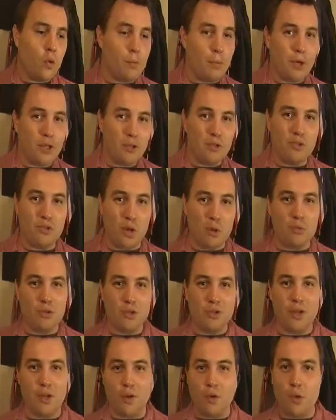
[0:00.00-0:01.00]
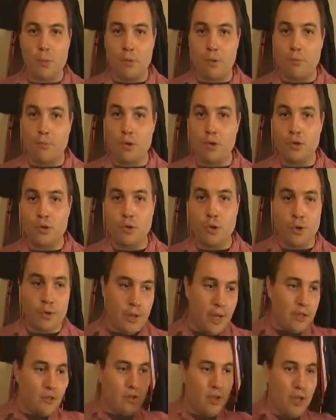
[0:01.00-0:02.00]
Corporations don't just get corporate
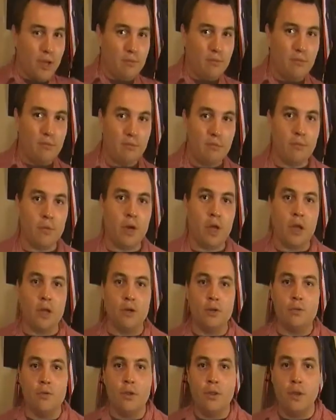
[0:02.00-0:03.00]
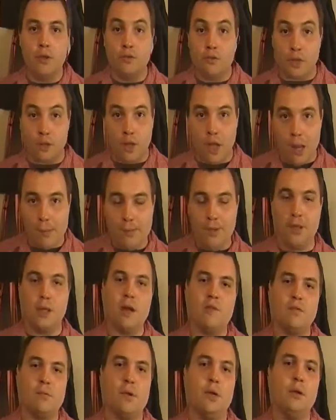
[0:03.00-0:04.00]
personhood, and that's it, we're not going to do anything else, they lobby the
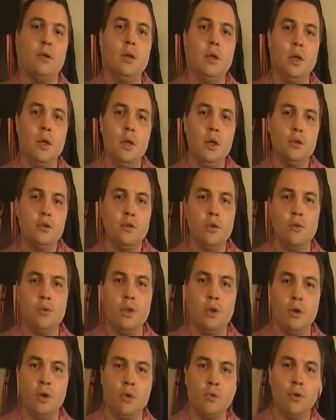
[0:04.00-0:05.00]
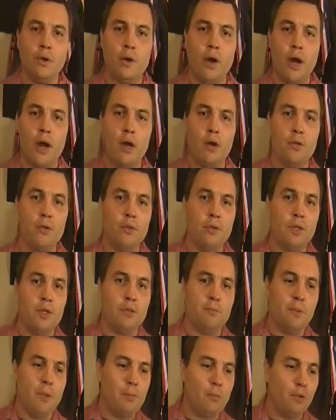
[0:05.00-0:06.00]
government. So they'll hire
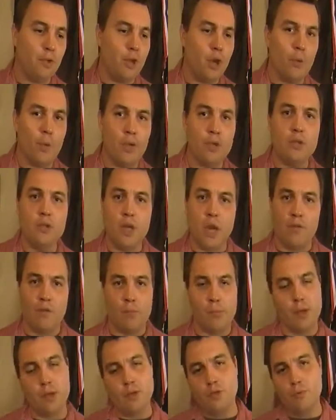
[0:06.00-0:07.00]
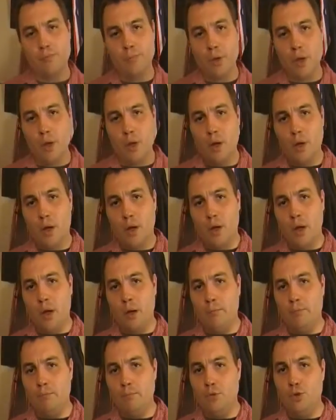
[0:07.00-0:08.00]
these people to go into government
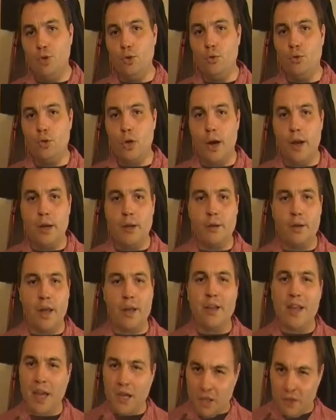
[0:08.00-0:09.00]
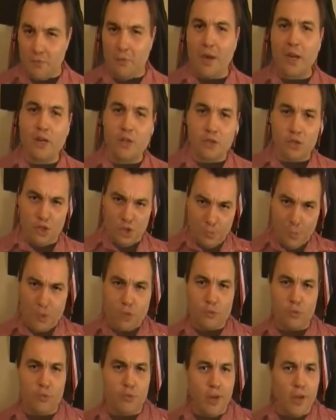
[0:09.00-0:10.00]
to try and gain advantages,
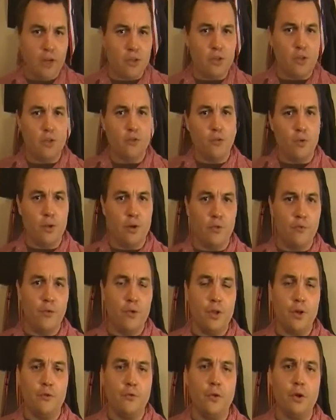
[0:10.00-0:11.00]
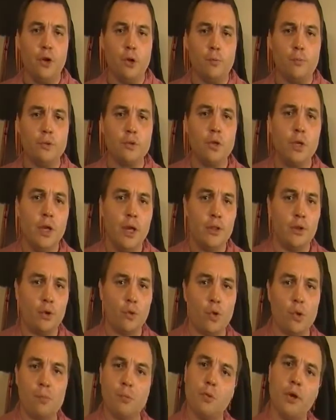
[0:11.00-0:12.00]
special advantages for their firms and
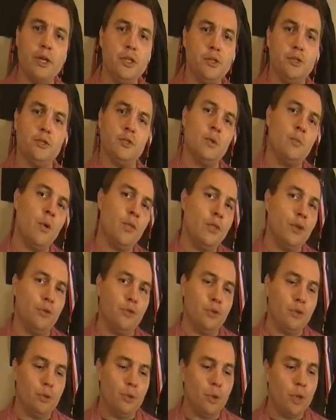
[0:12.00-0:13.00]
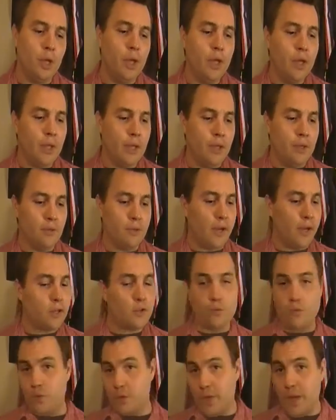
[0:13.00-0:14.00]
their corporations. And what they'll do is
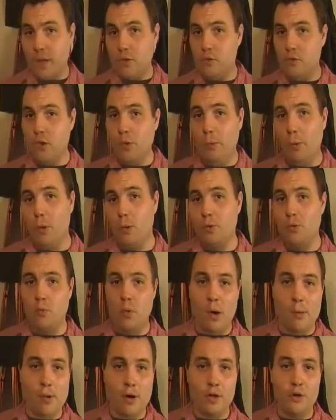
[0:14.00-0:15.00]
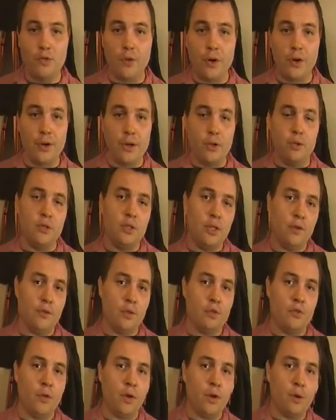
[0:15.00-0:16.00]
ask for tax loopholes. Walmart's very guilty
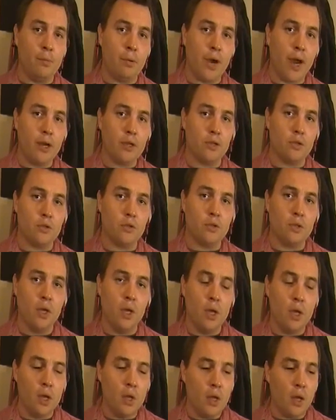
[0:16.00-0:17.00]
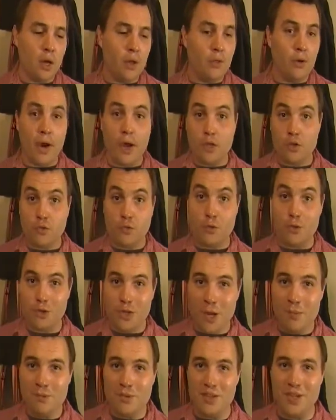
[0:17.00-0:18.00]
of this very practice. They'll ask for
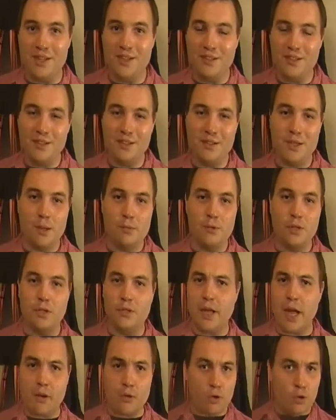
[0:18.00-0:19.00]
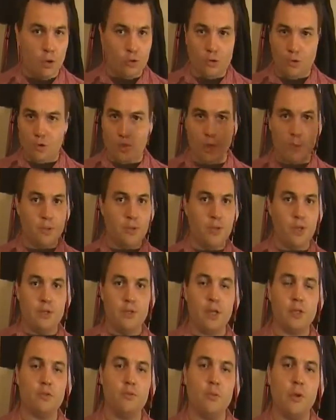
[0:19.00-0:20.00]
subsidies, agricultural
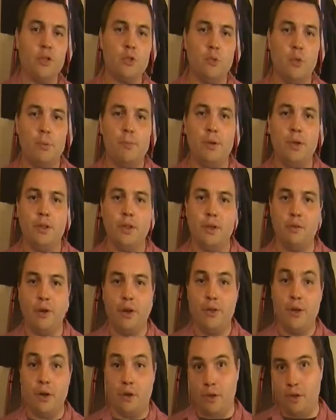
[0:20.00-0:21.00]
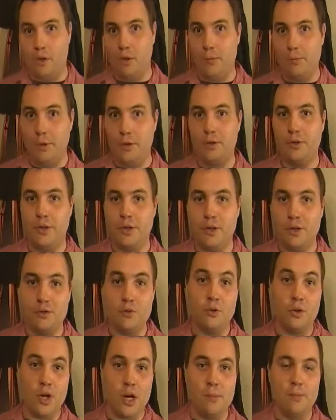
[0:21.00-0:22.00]
subsidies. That's one big thing right there, let alone
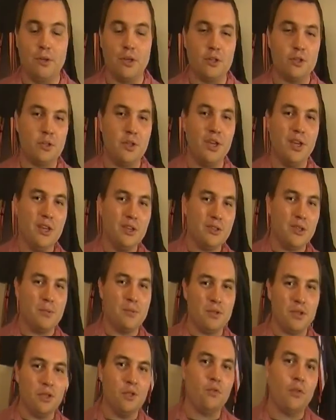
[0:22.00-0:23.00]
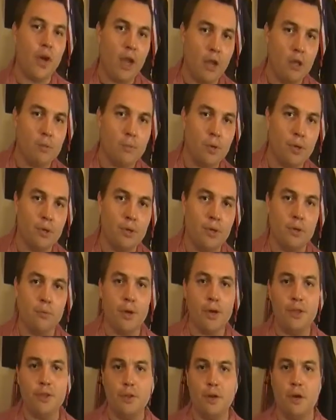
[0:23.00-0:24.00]
military-industrial complex subsidies for Halliburton
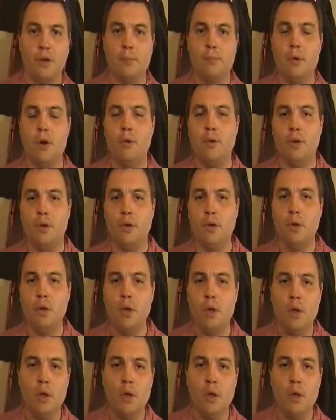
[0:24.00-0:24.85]
and Raytheon and Boeing.